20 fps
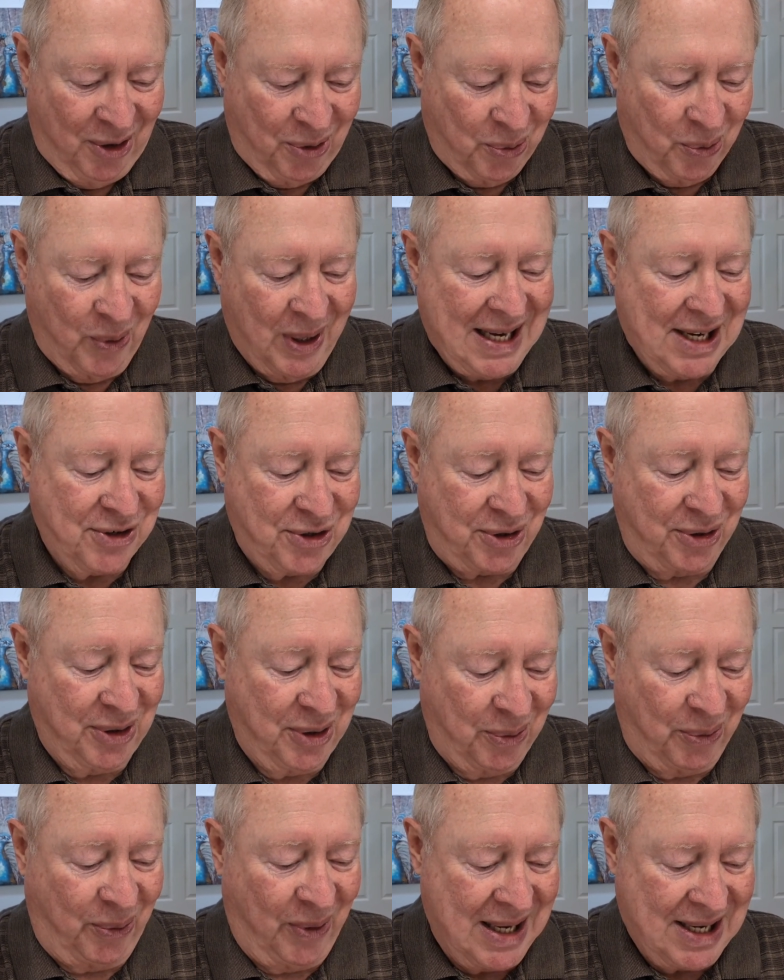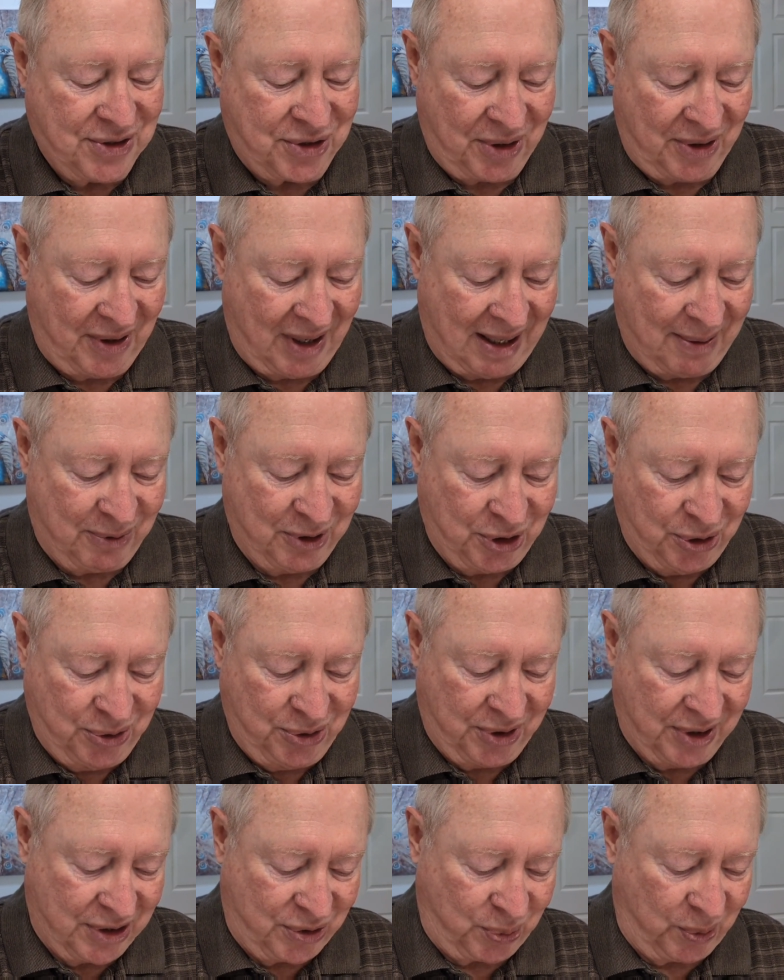razor to razor. I would
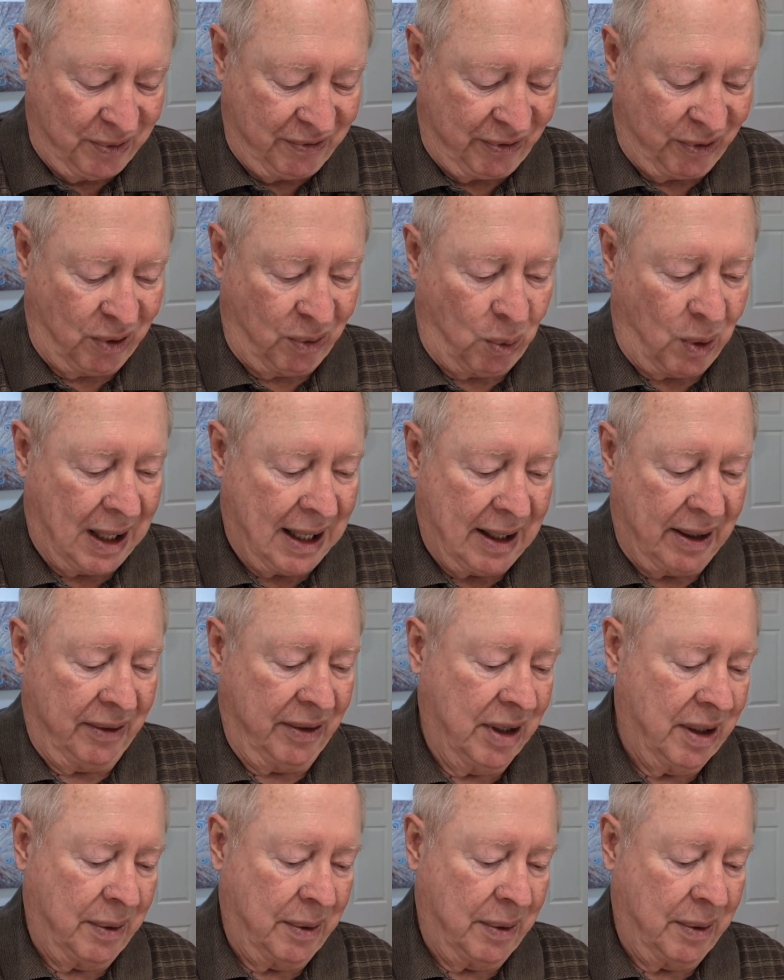use this one for a while,